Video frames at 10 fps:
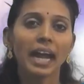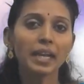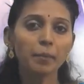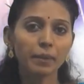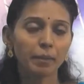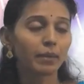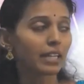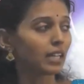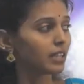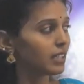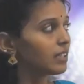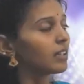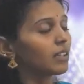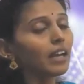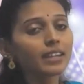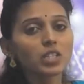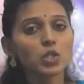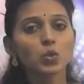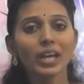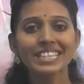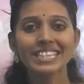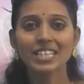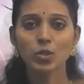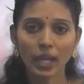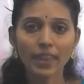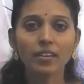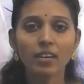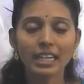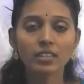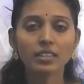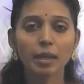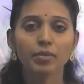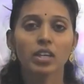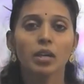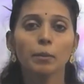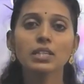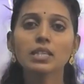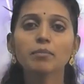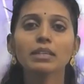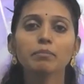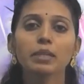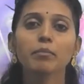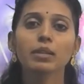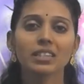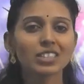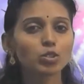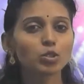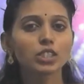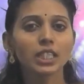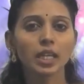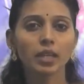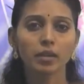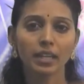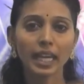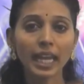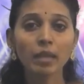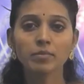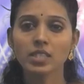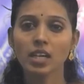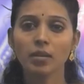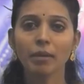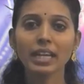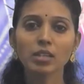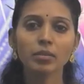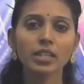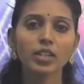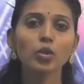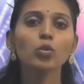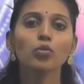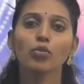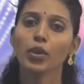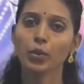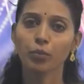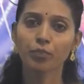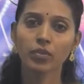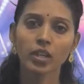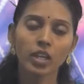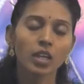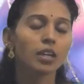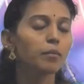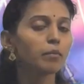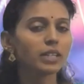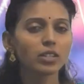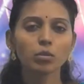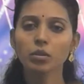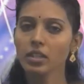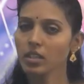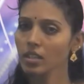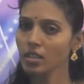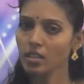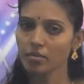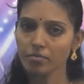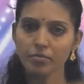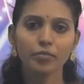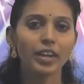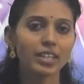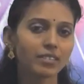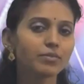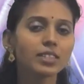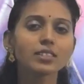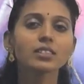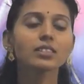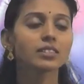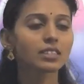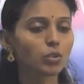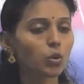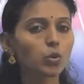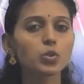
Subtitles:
and pyramid. Here, these two I'll say together at a time. Prism and pyramid, these two names might be new for you, but don't worry. These are